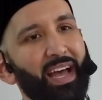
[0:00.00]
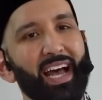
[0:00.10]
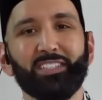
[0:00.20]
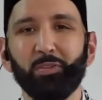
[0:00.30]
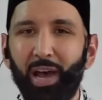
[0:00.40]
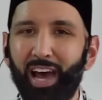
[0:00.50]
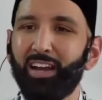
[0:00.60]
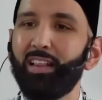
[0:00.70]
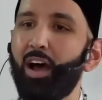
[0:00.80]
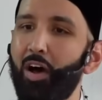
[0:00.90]
And
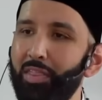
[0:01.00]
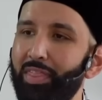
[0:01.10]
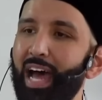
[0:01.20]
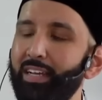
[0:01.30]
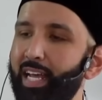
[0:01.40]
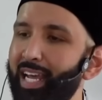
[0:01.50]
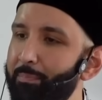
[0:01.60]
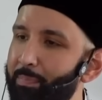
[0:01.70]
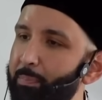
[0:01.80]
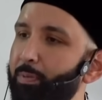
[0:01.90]
subhanAllah, on that day,
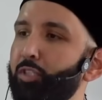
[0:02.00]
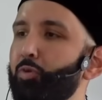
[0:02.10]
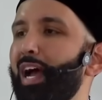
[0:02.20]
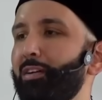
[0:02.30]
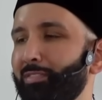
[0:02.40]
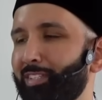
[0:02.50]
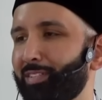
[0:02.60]
people drowned.